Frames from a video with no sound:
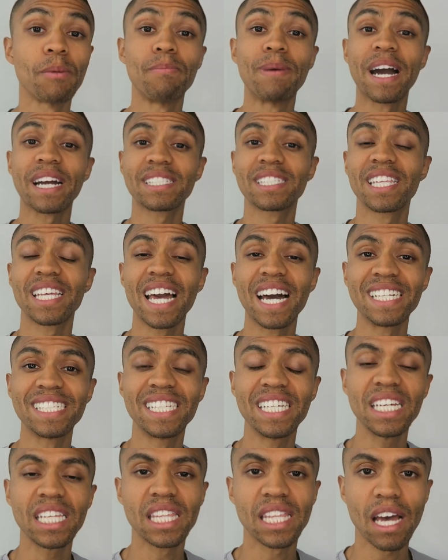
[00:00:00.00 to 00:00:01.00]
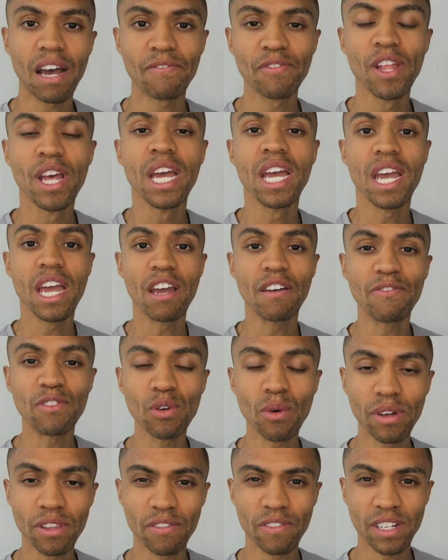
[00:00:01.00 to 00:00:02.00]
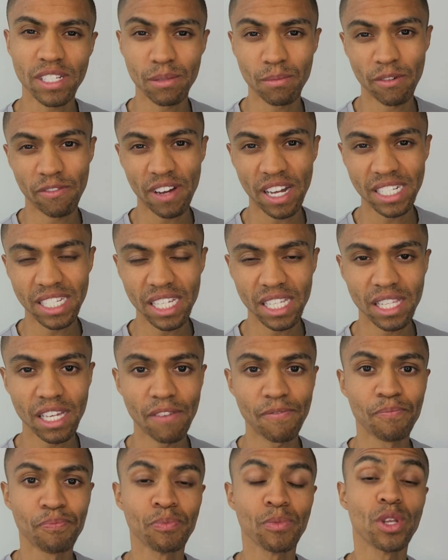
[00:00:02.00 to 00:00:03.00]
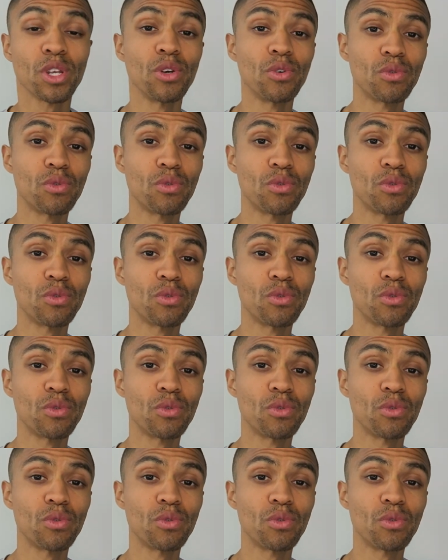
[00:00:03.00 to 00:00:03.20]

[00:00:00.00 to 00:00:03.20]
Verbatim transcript: But back to the ID theft. If you are the victim of ID theft,